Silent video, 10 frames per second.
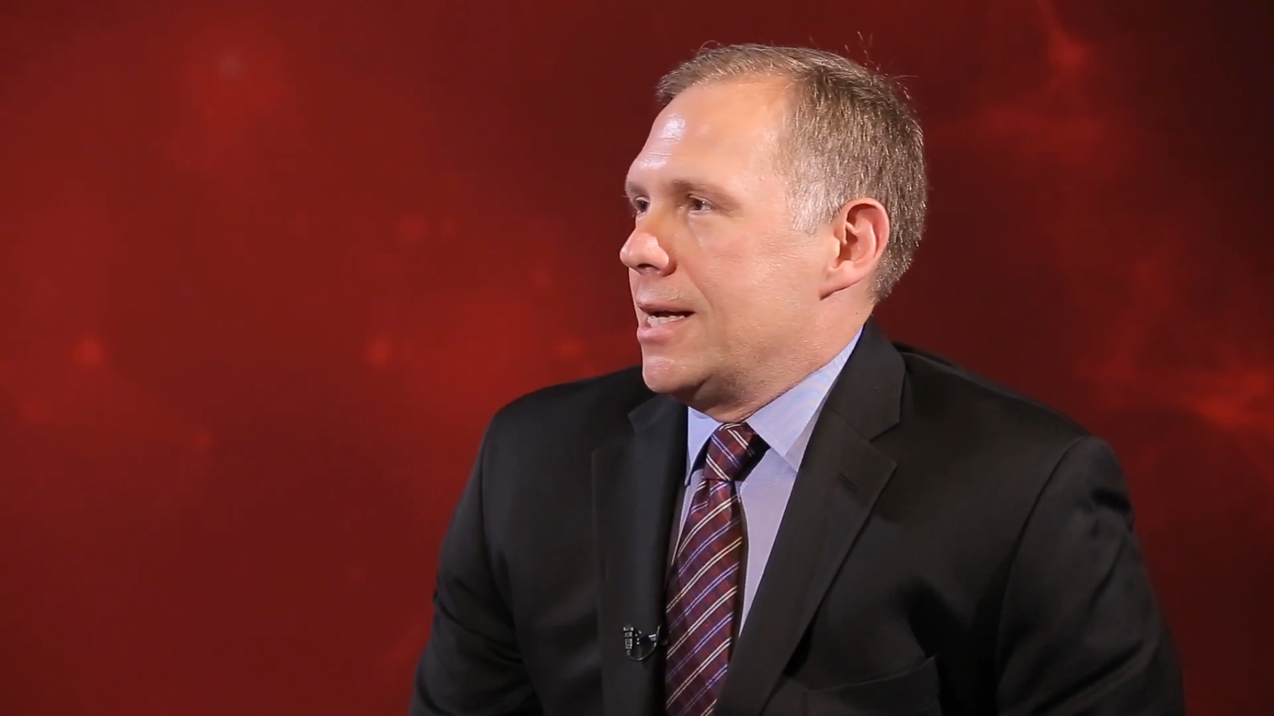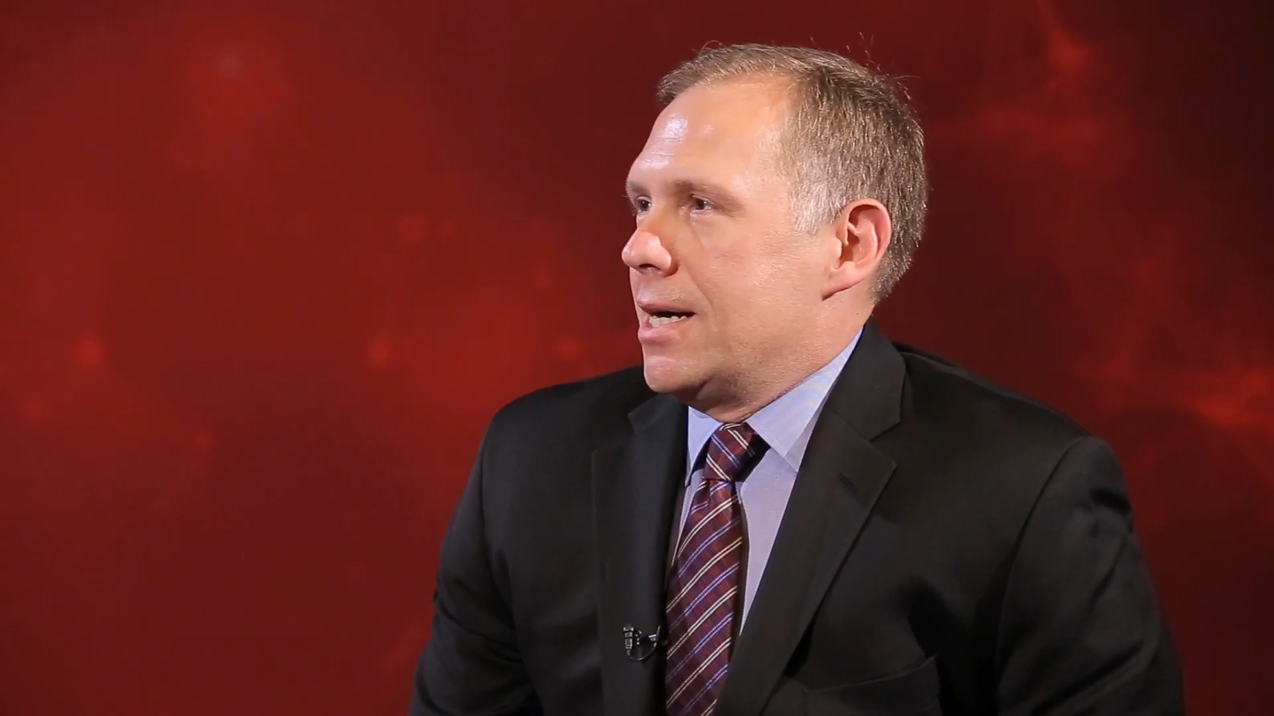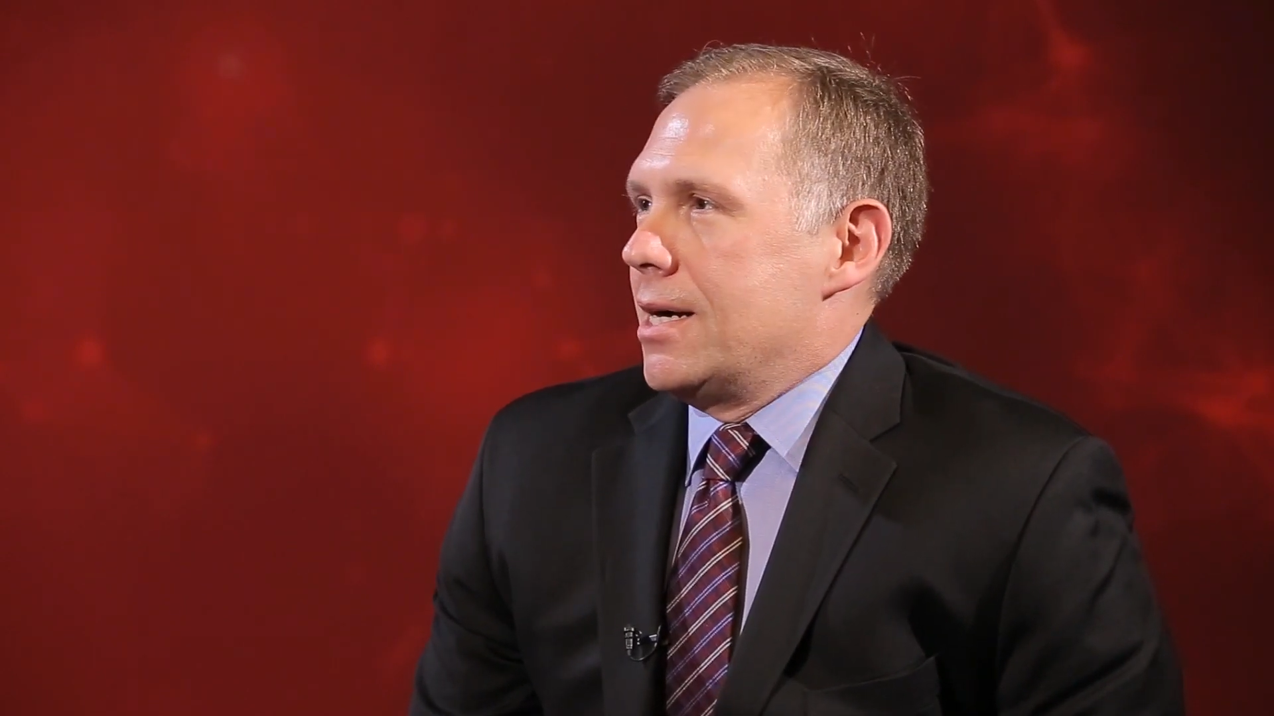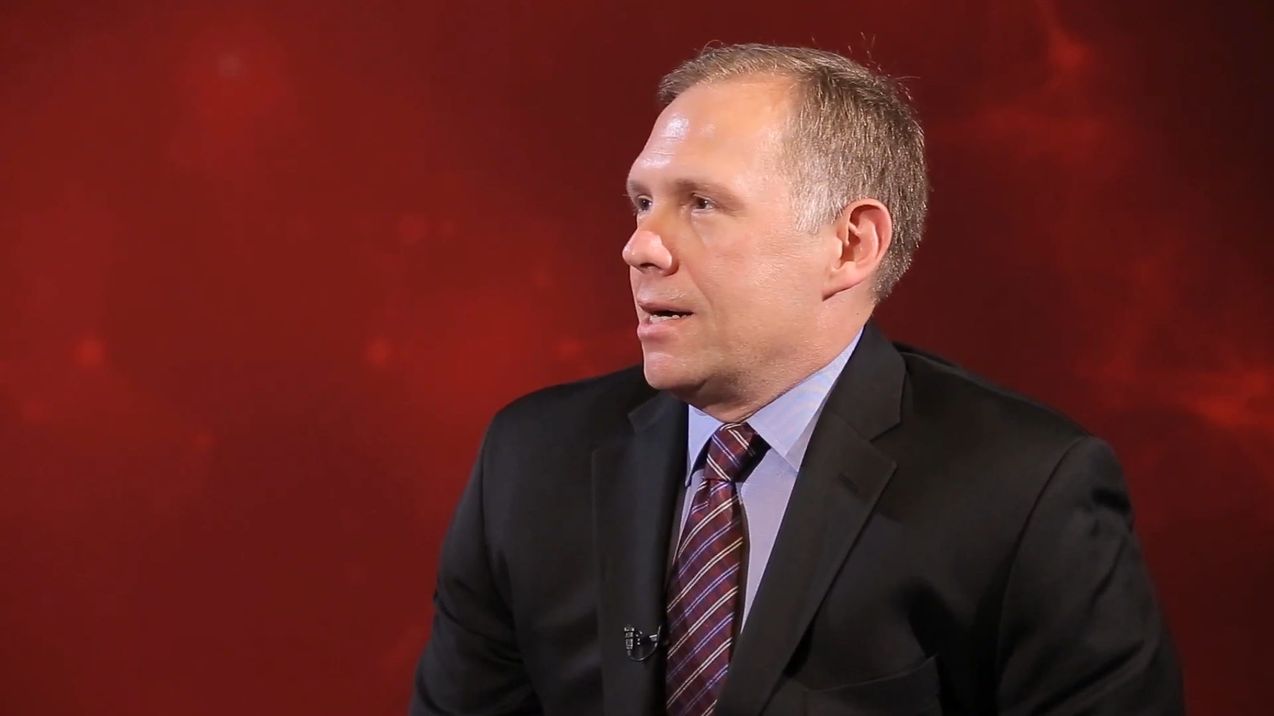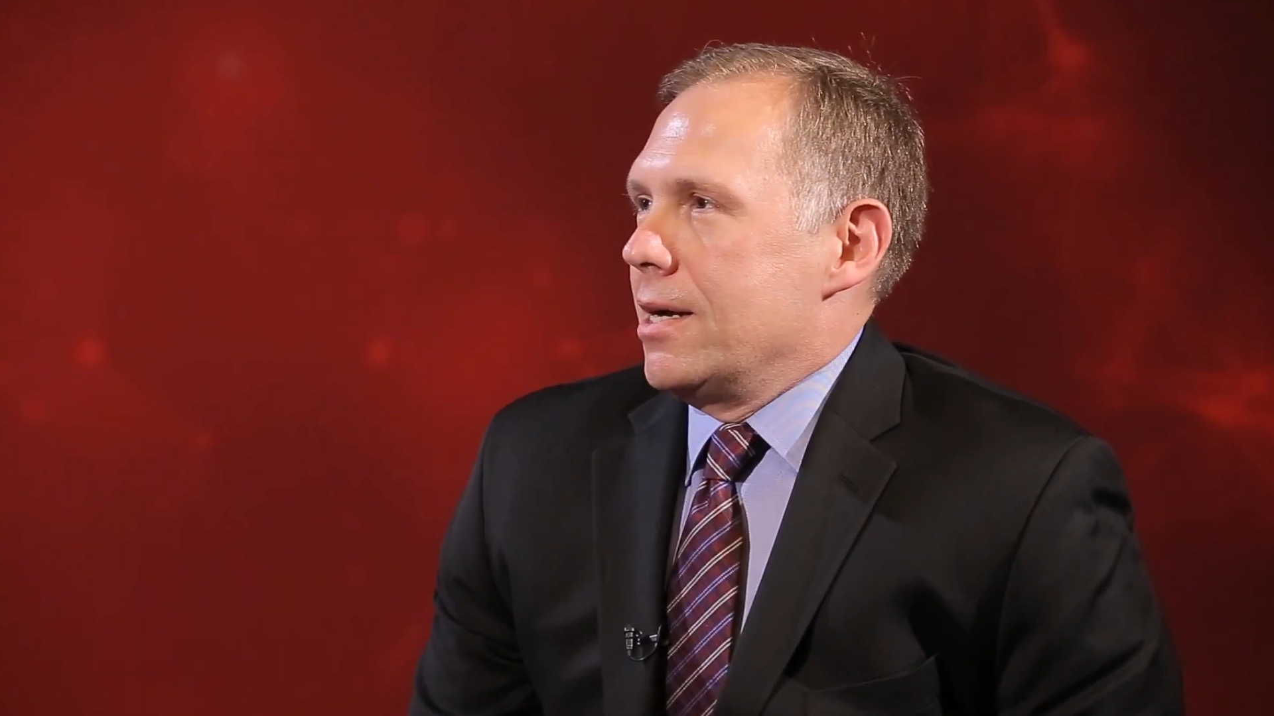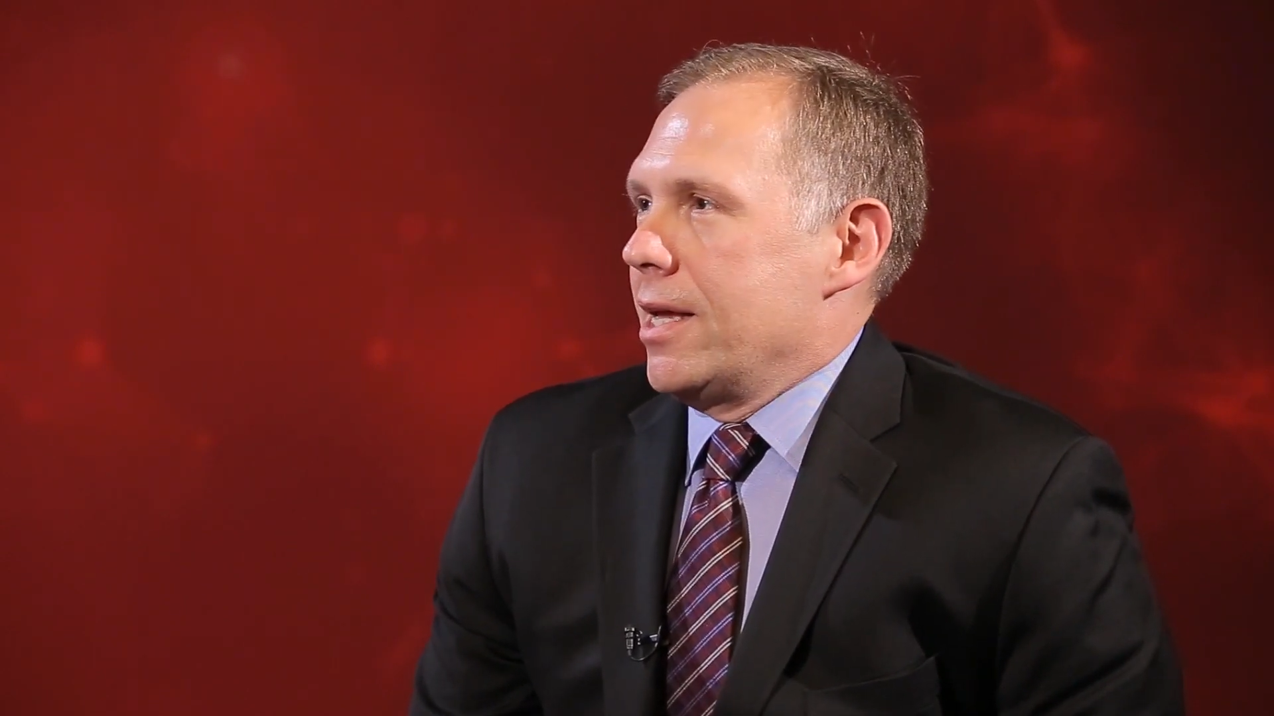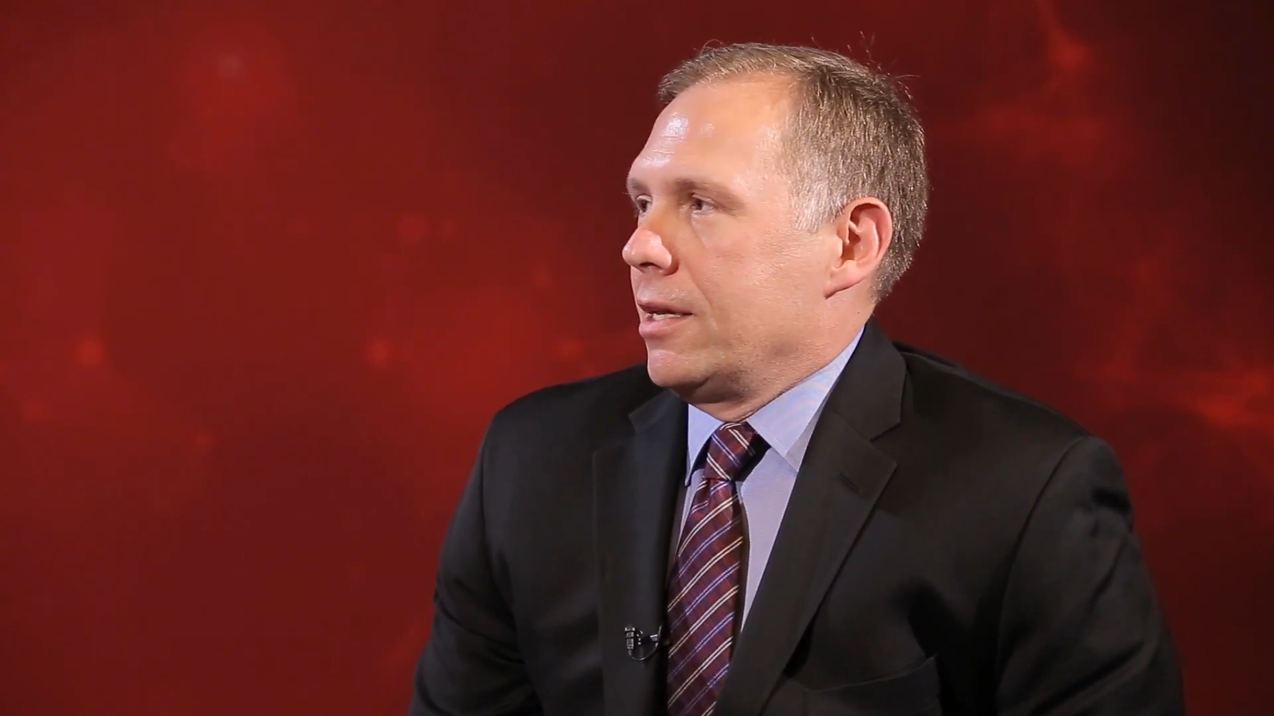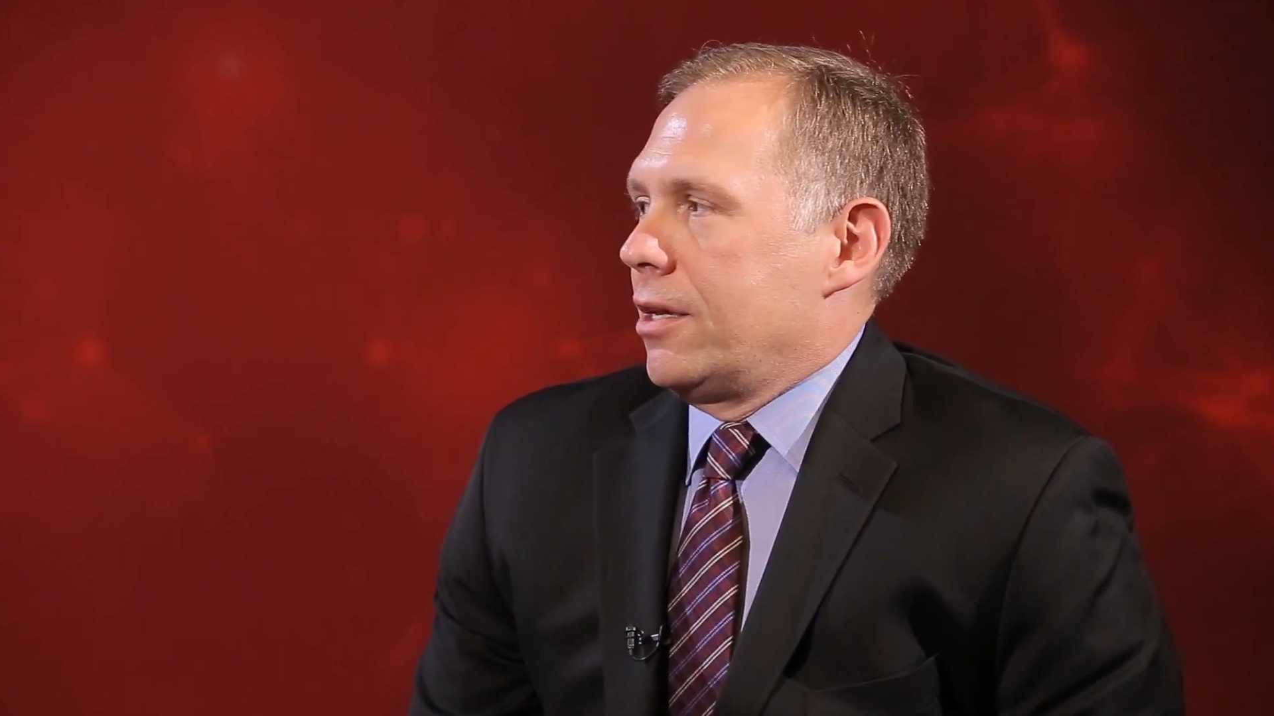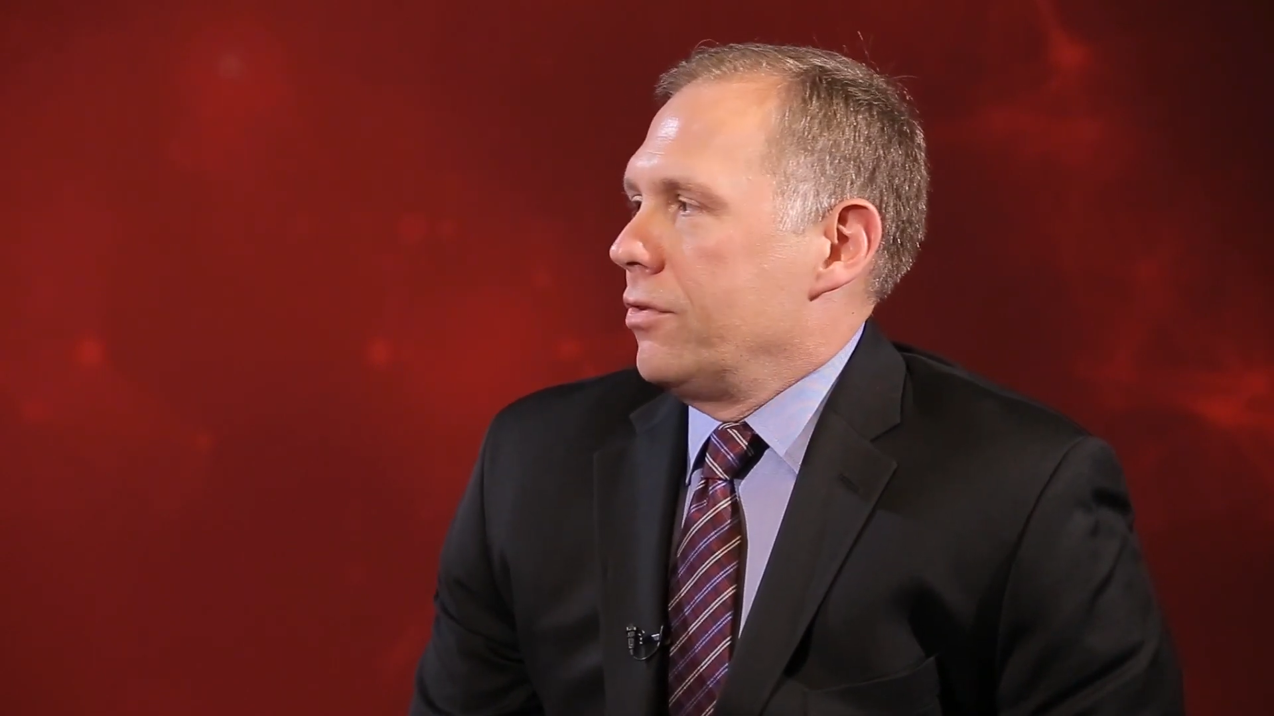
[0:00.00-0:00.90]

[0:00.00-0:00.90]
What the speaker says: and